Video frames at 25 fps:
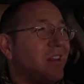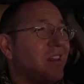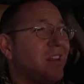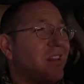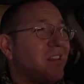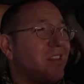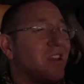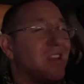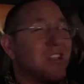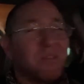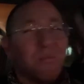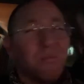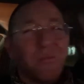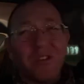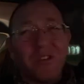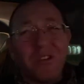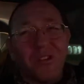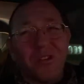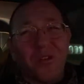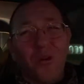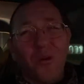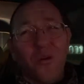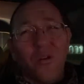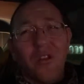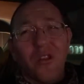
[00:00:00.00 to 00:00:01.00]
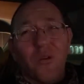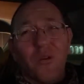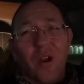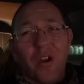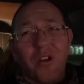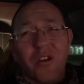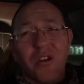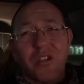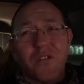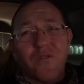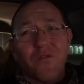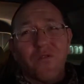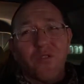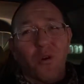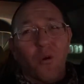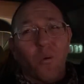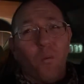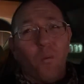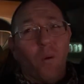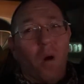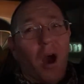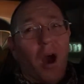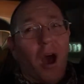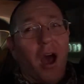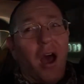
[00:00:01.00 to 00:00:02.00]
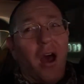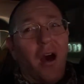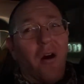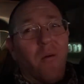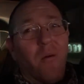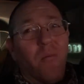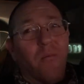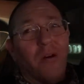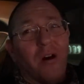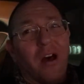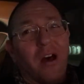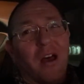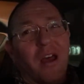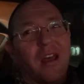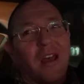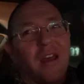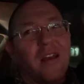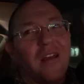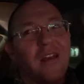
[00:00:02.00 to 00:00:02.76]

things have been going in the wrong direction for a while, but